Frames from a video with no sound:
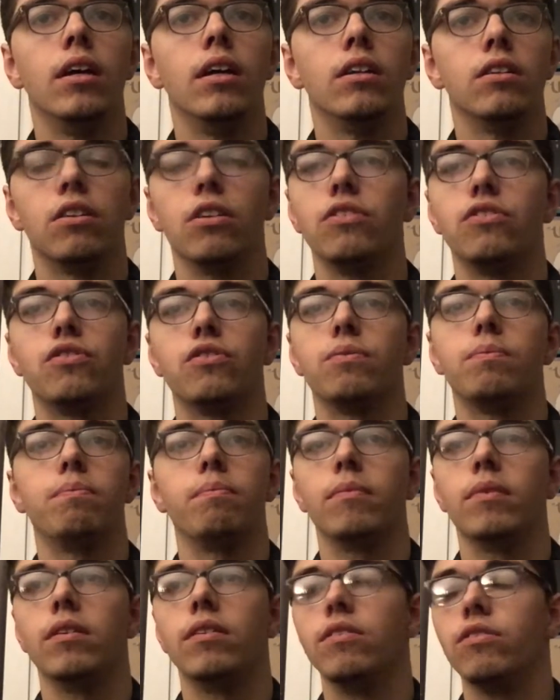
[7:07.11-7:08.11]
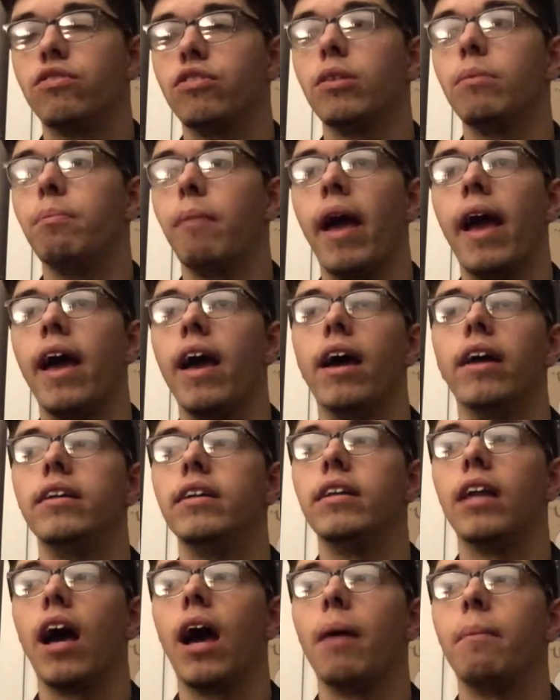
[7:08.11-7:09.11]
just seemed mad,
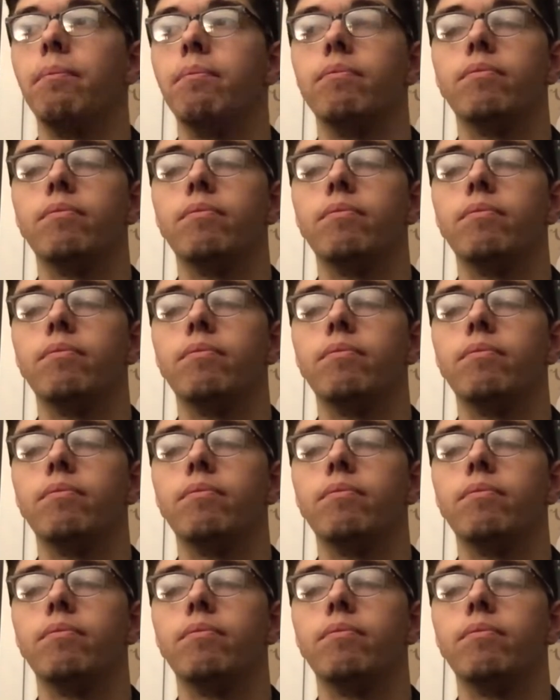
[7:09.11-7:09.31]
and I